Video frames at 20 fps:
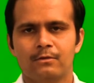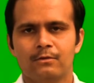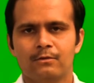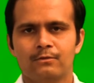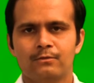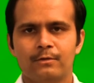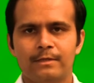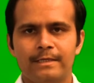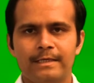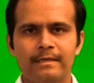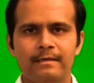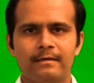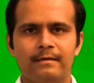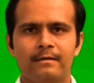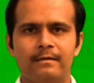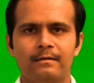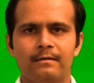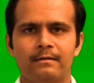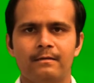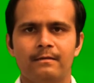So
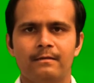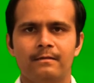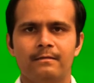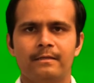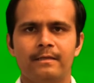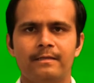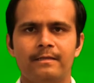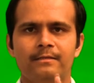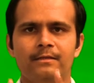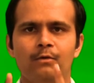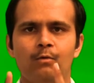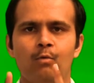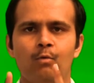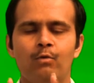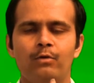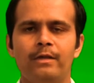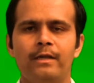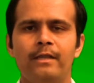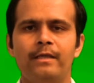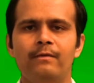here there is
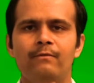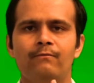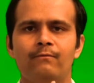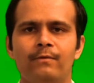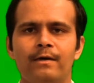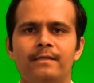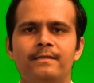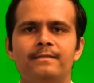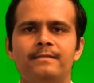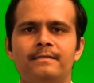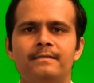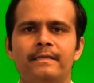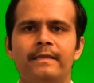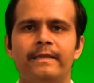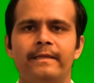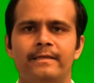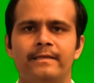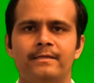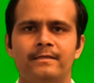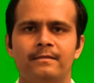only one
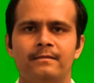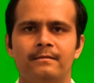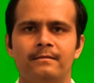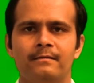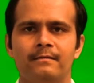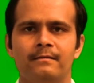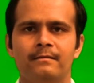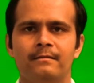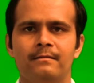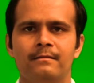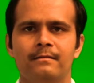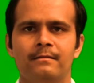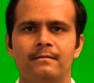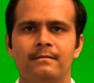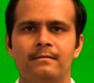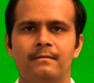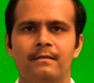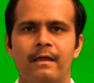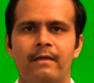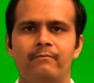state
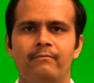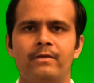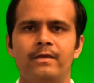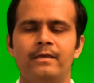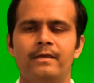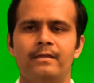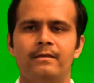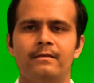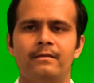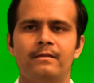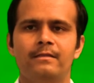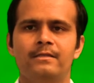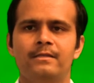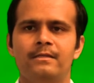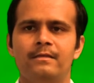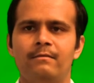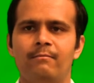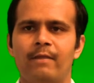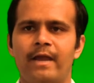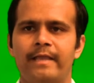having
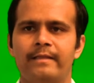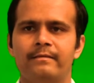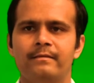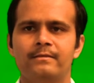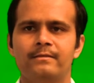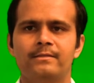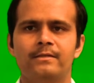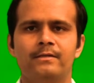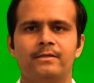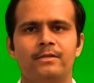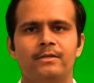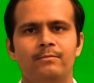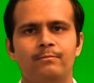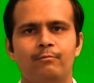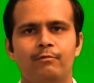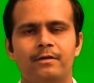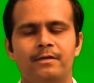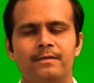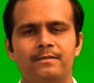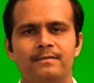energy minus
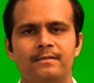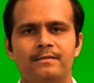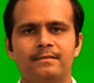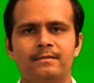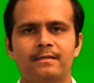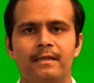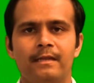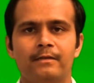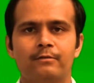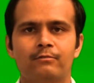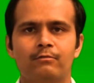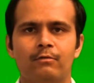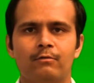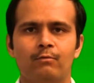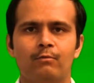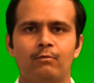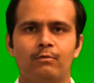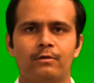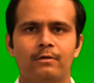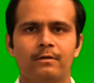13.6
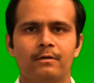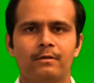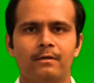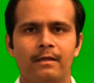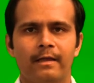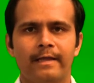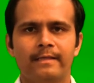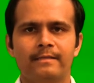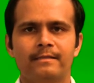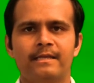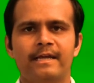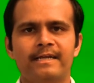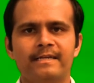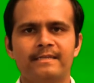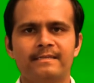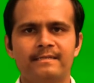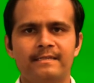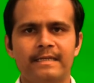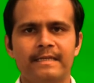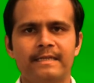electron volt, and that
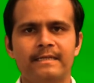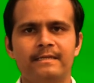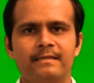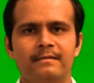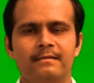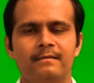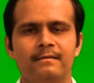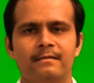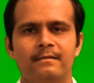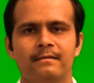state